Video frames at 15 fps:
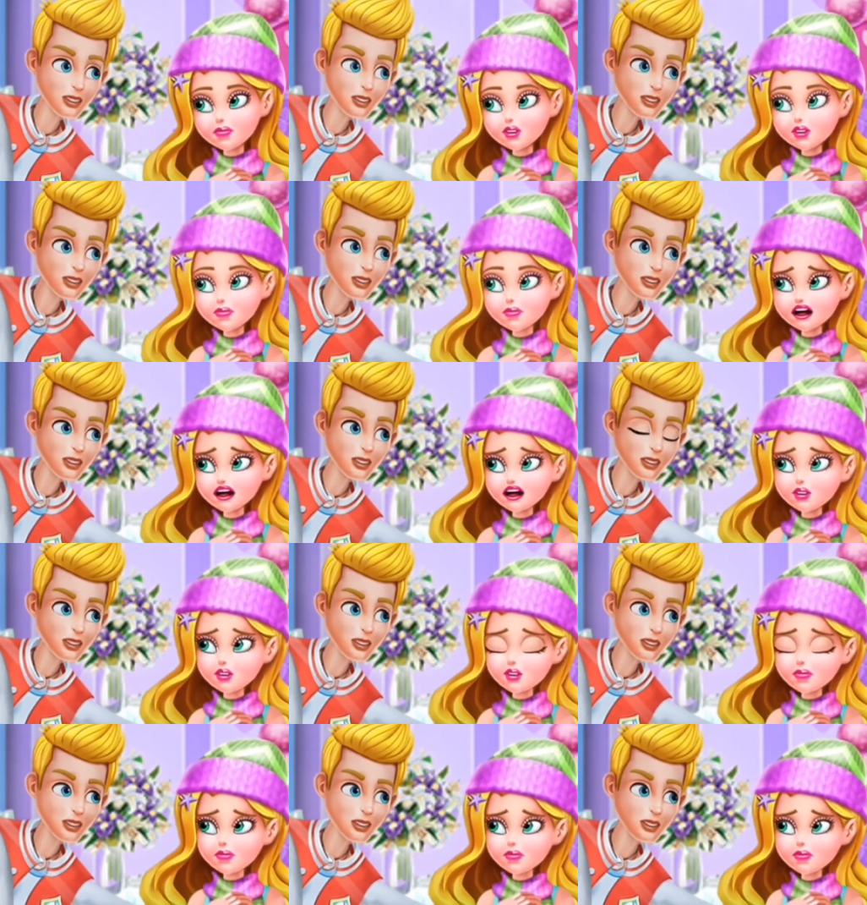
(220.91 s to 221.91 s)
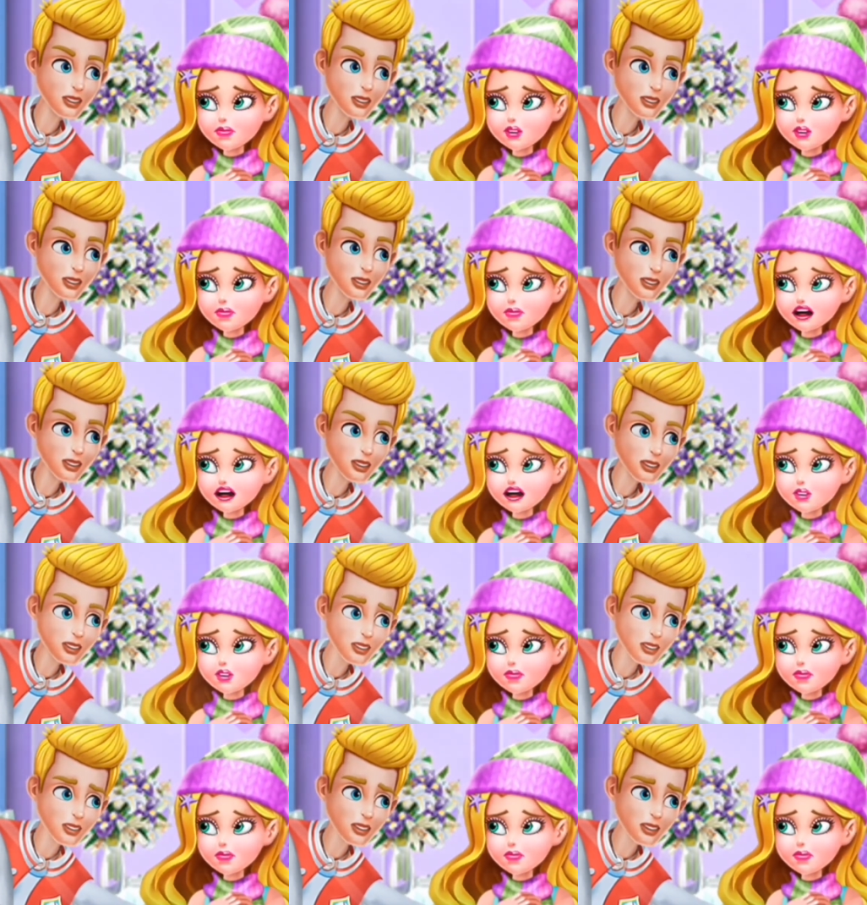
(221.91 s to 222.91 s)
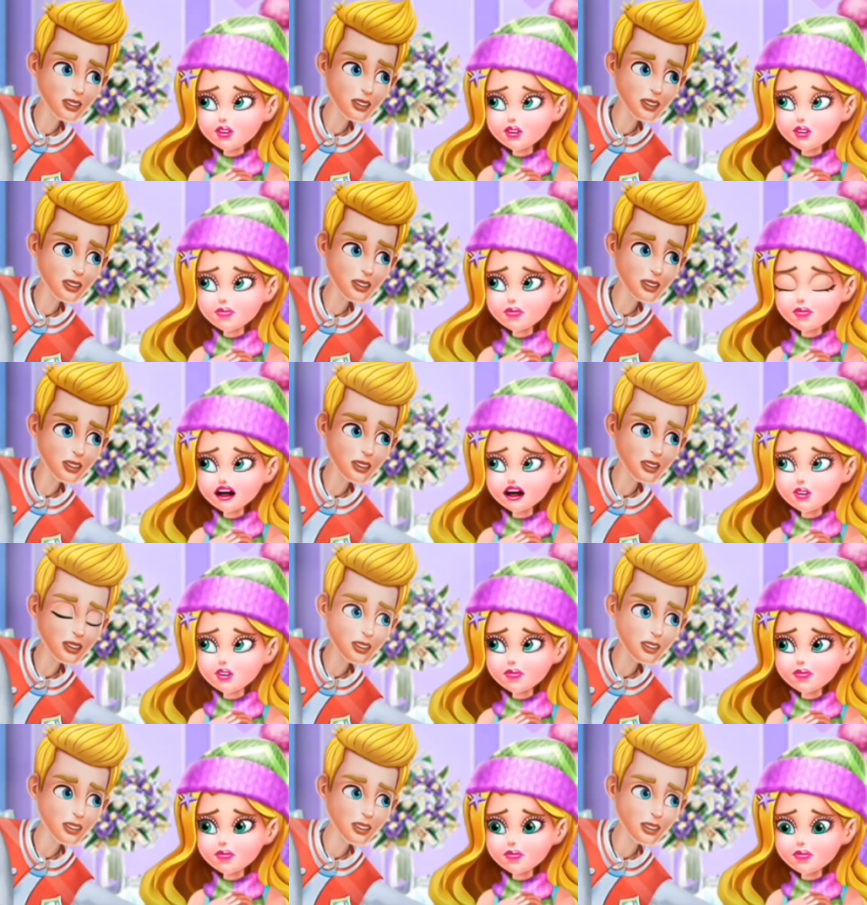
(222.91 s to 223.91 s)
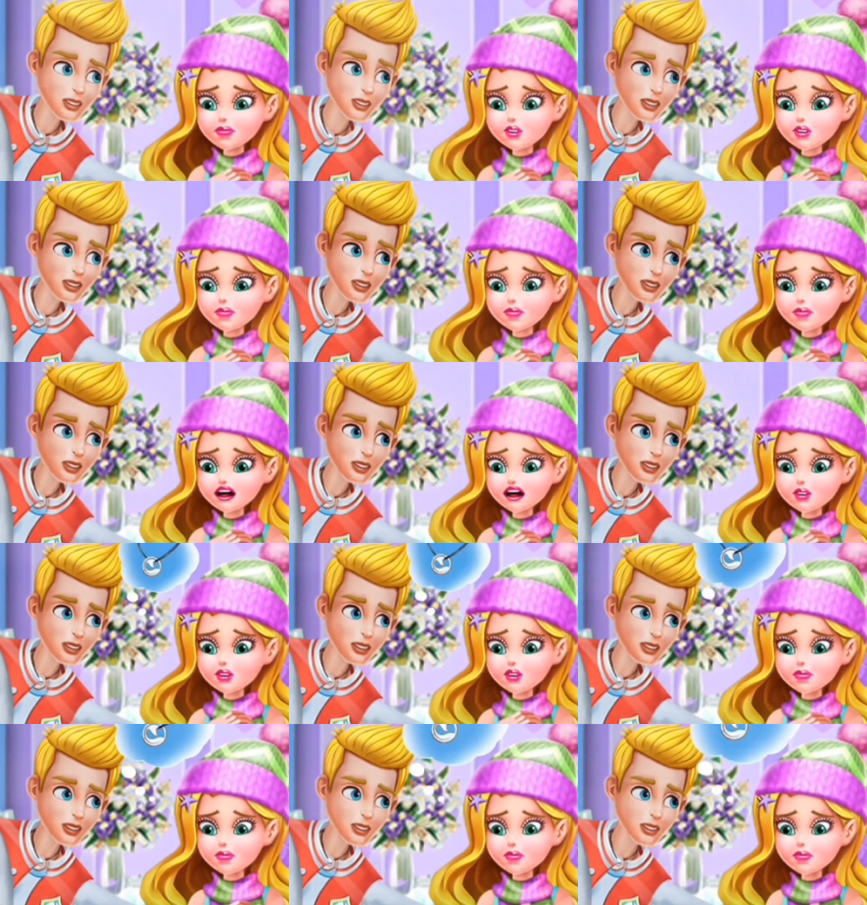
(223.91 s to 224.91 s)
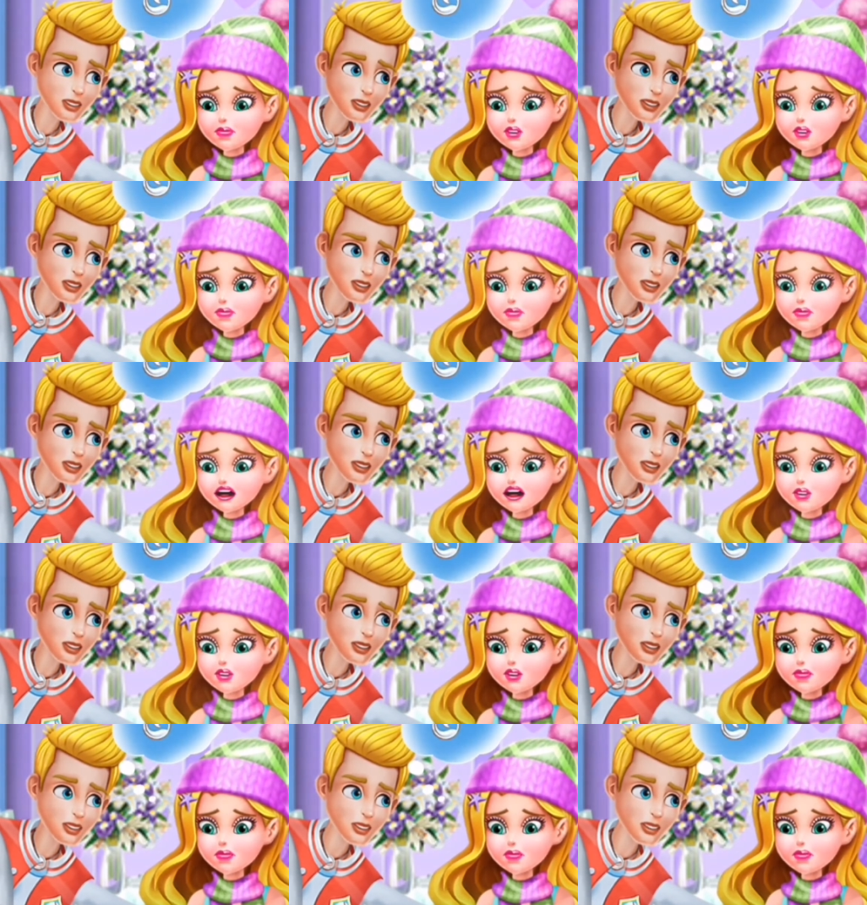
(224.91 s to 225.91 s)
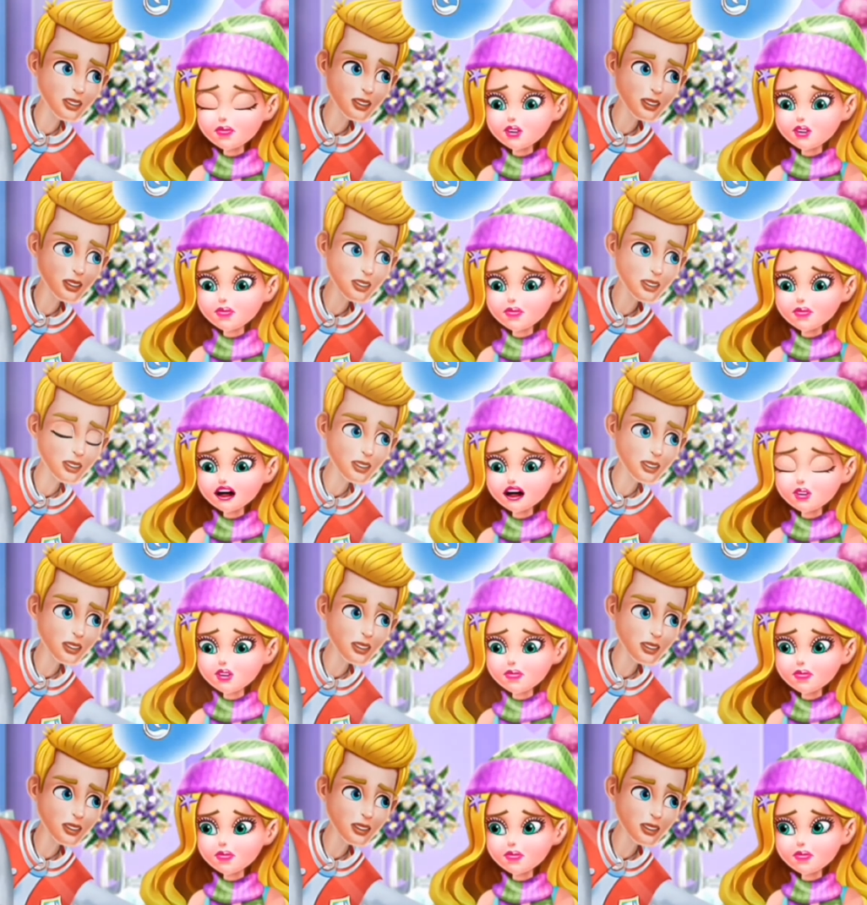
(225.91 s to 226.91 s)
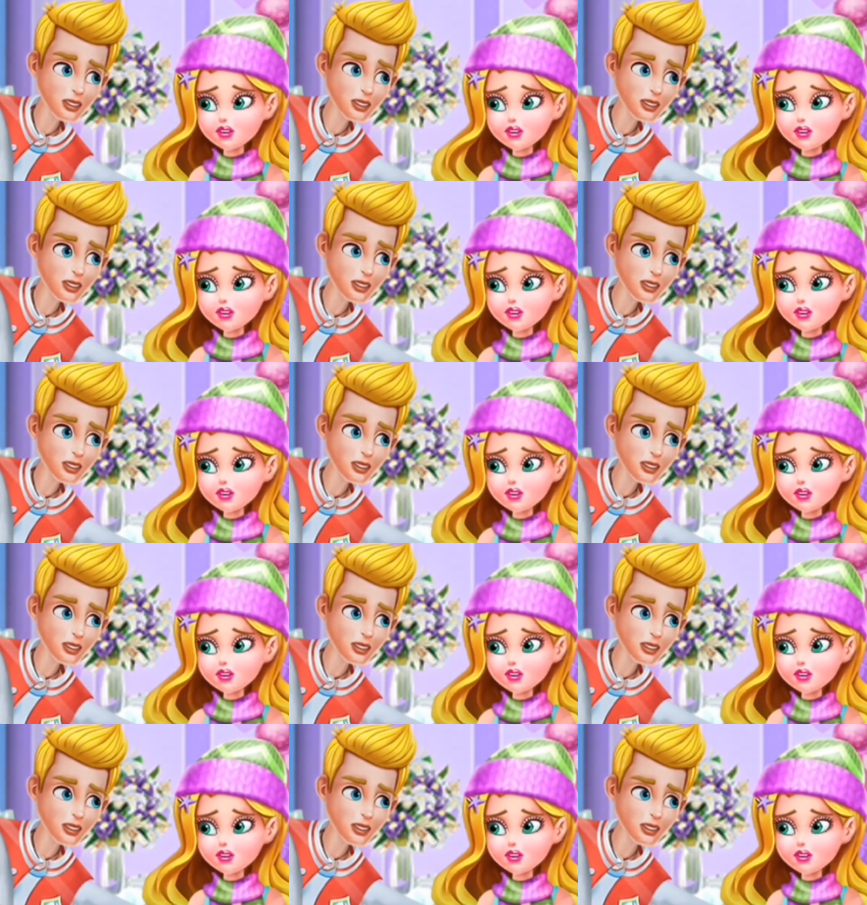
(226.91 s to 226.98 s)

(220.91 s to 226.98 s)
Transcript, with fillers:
Speaker 1: At the beginning, I just wanted to get back my necklace and then back to my underwater world, but I